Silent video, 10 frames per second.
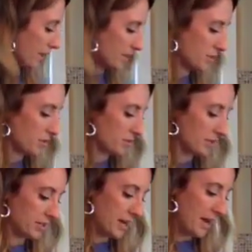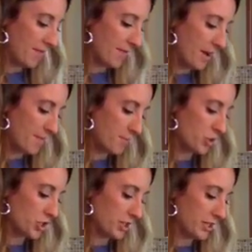and don't tend to have that
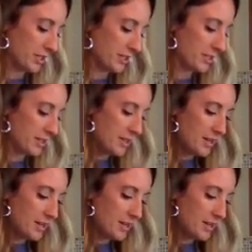mushiness.